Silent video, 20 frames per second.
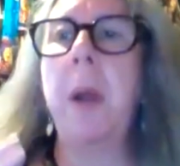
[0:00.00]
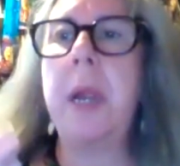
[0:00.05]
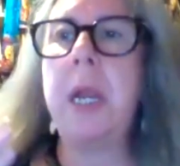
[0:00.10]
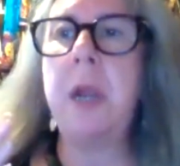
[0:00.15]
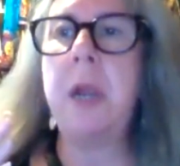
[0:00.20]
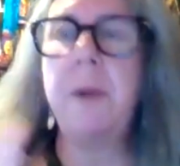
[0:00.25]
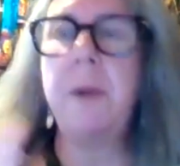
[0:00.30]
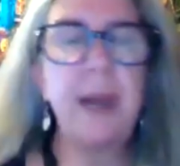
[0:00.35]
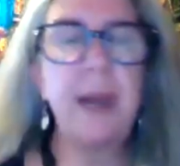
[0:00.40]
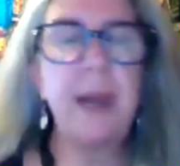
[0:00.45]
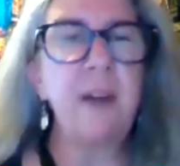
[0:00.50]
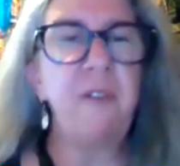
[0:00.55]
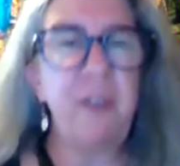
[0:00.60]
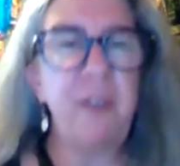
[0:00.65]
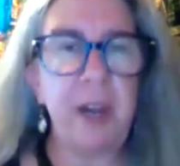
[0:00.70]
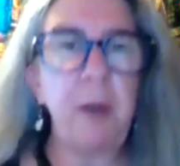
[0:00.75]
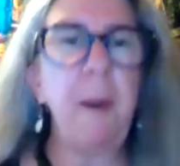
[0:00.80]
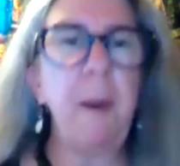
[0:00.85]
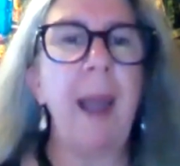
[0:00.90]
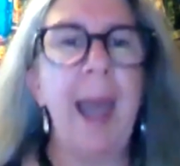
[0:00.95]
you need to
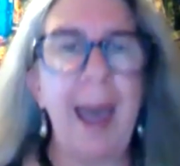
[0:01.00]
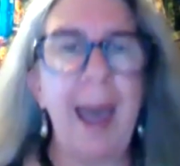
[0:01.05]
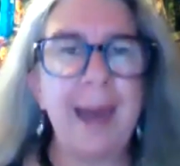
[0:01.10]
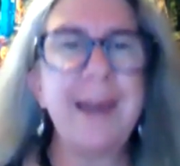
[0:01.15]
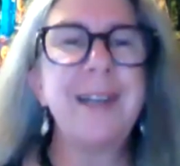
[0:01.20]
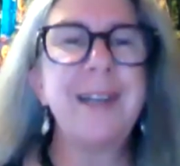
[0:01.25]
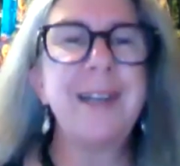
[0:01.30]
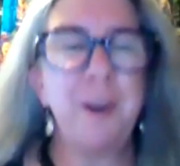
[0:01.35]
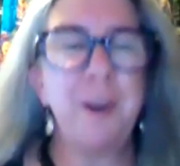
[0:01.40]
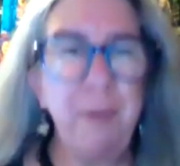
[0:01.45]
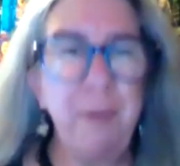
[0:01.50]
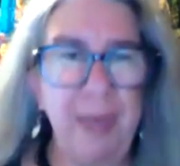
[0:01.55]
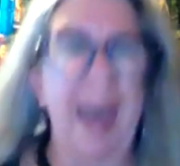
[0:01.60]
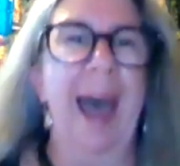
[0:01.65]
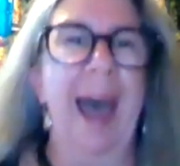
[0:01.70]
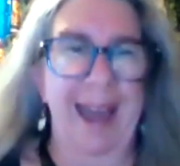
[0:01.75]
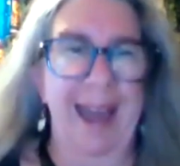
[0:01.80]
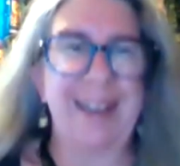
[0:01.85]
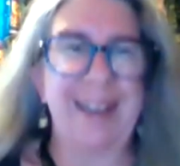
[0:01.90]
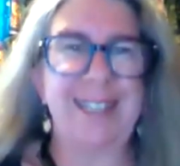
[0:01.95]
figure out how to do
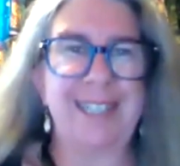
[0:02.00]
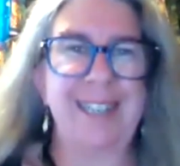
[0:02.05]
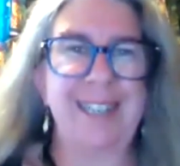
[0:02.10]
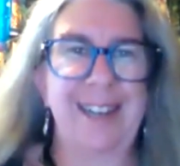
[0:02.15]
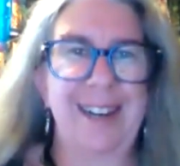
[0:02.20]
that.